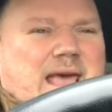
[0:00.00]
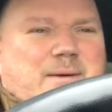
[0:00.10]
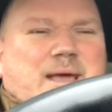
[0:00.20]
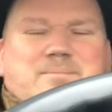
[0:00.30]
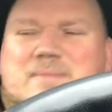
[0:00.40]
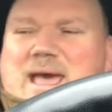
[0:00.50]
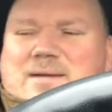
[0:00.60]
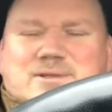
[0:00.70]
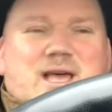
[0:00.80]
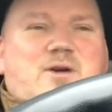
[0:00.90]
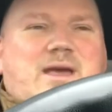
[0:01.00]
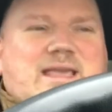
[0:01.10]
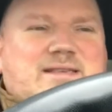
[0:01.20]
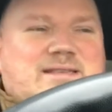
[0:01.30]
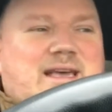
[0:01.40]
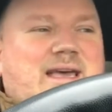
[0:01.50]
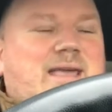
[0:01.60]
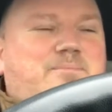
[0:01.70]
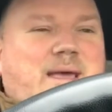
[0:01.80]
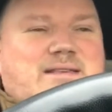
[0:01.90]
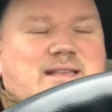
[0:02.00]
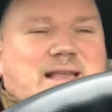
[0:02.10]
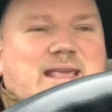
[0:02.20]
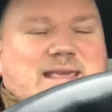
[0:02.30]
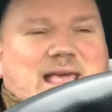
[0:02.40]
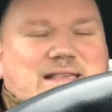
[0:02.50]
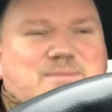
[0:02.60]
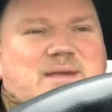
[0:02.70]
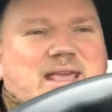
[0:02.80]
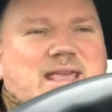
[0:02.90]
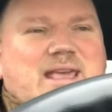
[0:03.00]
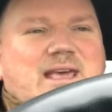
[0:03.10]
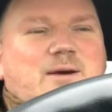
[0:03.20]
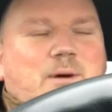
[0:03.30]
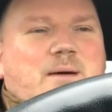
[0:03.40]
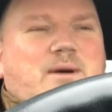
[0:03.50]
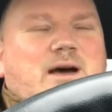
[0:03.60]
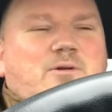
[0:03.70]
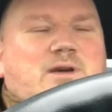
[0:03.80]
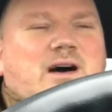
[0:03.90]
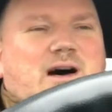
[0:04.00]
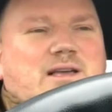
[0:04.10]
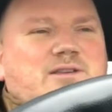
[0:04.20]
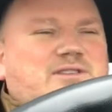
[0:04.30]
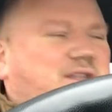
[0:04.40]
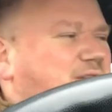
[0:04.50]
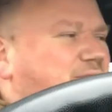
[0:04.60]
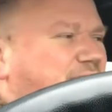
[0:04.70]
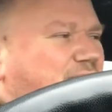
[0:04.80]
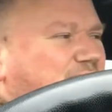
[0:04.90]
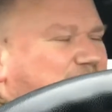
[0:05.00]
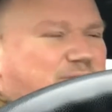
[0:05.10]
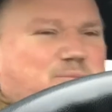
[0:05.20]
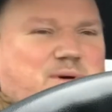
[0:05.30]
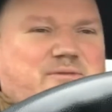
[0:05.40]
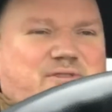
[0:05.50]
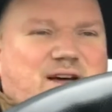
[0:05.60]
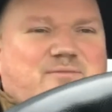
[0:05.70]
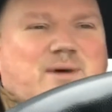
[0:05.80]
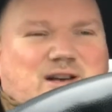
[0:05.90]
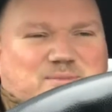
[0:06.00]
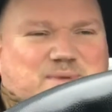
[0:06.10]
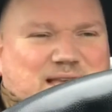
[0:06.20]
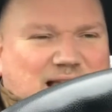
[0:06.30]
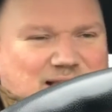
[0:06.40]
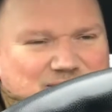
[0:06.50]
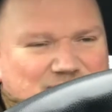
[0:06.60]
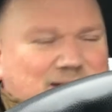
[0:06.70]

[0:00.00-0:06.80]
Anyway, yeah, so it basically gets me where my old car used to do 37.5 miles per gallon.